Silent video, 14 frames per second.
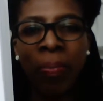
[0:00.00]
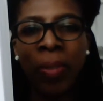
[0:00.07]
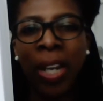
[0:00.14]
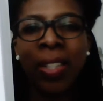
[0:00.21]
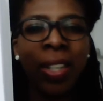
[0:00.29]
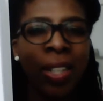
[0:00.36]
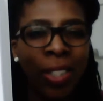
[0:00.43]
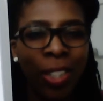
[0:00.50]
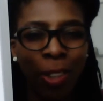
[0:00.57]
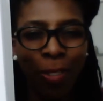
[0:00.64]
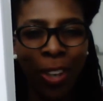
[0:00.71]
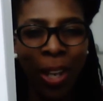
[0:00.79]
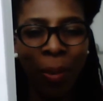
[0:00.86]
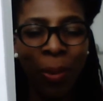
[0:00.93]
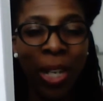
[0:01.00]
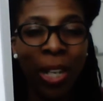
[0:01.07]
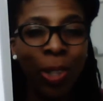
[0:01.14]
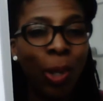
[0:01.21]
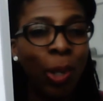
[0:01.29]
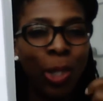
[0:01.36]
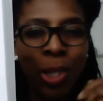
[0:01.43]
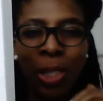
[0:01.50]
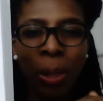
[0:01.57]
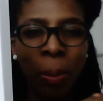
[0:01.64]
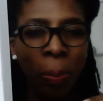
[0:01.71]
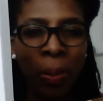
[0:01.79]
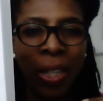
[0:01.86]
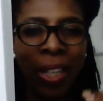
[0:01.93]
identify with, or just
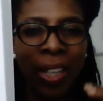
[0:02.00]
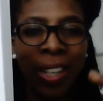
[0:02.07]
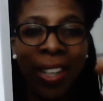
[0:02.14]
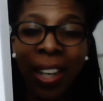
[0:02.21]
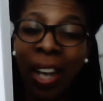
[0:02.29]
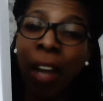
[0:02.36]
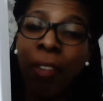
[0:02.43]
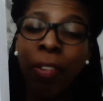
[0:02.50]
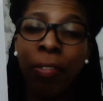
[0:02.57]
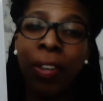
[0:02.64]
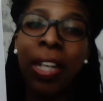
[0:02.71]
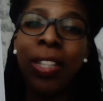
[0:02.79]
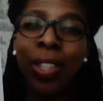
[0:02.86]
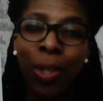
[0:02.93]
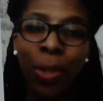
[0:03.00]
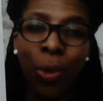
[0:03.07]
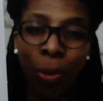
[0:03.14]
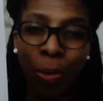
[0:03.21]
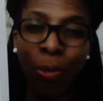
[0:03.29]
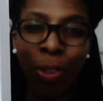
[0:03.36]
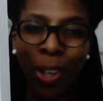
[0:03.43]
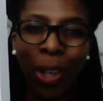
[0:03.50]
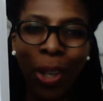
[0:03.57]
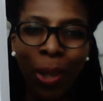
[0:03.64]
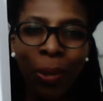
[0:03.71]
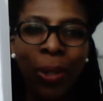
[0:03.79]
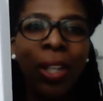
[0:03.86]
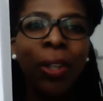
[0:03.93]
simply have a face that you can
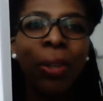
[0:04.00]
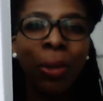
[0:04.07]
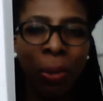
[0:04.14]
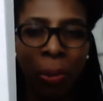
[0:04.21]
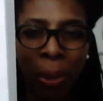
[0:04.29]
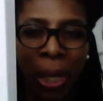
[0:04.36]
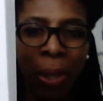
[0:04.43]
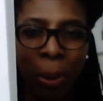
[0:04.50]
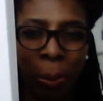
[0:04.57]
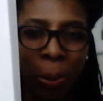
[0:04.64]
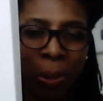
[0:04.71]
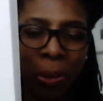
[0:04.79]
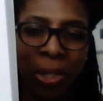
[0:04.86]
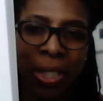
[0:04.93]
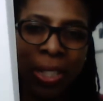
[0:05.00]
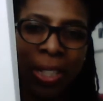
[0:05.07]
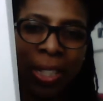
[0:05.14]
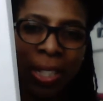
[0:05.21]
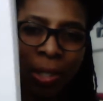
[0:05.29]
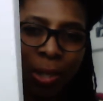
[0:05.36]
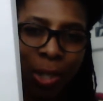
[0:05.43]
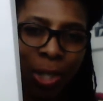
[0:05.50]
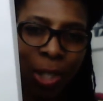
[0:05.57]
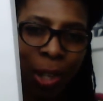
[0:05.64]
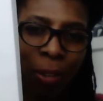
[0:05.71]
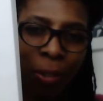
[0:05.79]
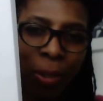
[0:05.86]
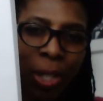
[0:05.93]
follow throughout the books. And
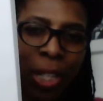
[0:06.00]
so for